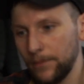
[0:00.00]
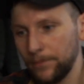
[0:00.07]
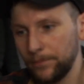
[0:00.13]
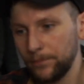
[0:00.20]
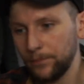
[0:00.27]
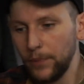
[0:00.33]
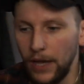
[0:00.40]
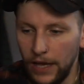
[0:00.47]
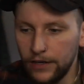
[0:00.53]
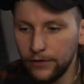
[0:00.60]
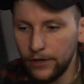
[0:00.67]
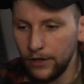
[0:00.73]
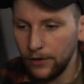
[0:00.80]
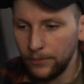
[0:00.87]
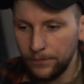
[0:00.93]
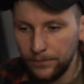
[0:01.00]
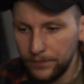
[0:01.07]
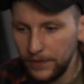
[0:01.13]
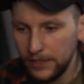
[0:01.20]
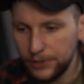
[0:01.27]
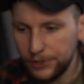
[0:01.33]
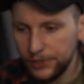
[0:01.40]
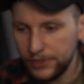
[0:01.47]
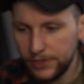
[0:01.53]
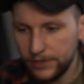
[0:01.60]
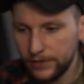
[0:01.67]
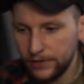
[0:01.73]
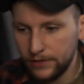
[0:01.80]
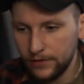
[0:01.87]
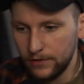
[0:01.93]
But I don't know.
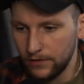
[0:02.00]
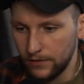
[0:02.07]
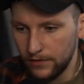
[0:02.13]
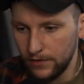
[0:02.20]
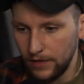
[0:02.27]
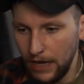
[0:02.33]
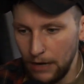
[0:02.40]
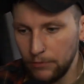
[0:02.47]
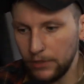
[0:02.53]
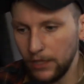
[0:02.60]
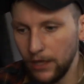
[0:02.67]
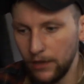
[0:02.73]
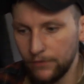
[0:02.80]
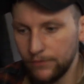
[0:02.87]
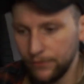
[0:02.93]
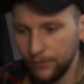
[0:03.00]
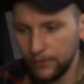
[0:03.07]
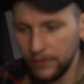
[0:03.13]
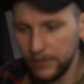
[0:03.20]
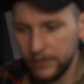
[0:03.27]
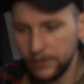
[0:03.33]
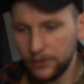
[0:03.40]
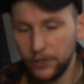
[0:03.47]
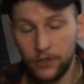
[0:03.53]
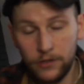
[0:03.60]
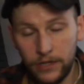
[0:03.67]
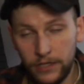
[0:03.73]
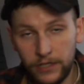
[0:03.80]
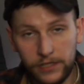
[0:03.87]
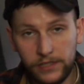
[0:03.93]
I would love for this to turn into
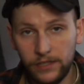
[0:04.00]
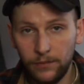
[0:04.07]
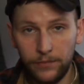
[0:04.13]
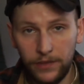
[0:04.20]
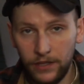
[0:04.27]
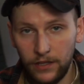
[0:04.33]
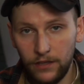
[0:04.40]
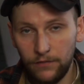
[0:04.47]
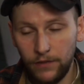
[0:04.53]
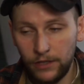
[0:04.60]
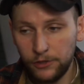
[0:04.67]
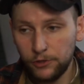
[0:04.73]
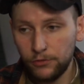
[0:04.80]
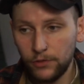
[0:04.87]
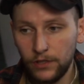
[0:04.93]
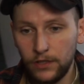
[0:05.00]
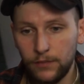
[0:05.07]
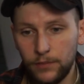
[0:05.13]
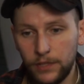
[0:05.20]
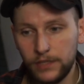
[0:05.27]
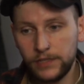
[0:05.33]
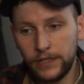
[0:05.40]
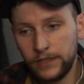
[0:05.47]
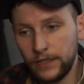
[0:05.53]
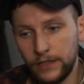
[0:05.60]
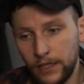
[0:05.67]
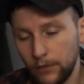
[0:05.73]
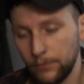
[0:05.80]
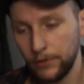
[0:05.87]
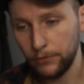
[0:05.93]
something eventually because I think that would
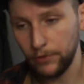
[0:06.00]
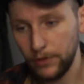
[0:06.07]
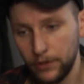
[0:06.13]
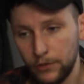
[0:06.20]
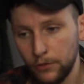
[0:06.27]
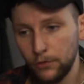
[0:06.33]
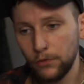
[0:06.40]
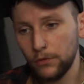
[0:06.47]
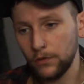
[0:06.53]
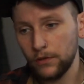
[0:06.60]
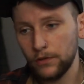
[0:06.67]
be really cool.